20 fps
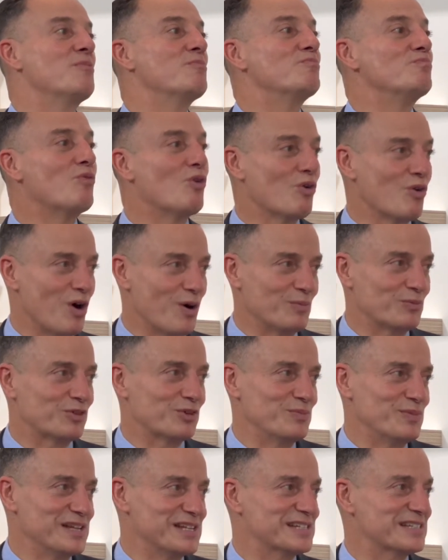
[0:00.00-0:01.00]
more
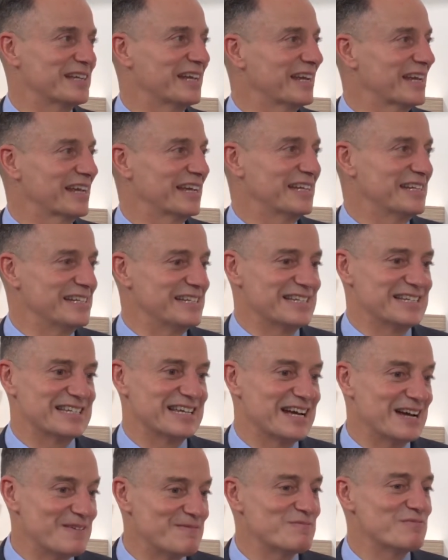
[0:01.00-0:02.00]
optimistic and
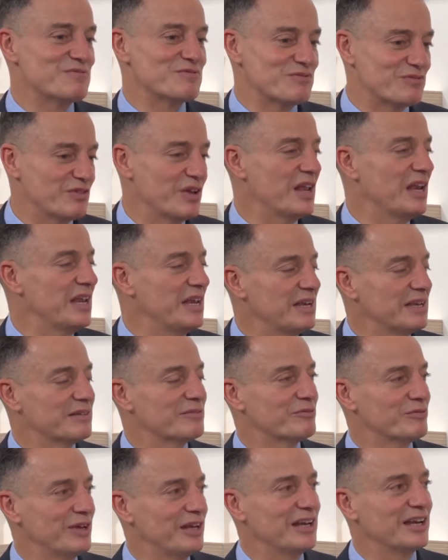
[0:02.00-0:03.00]

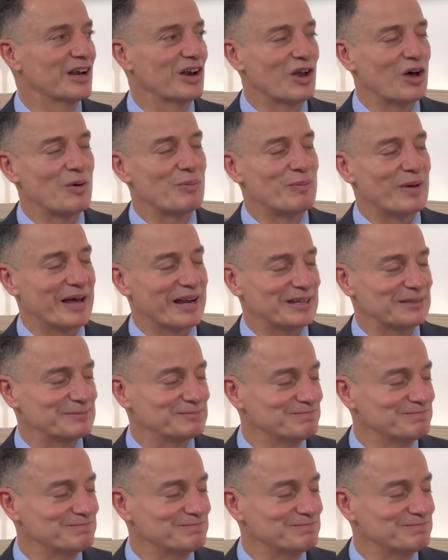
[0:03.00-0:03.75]
feeling a lot better.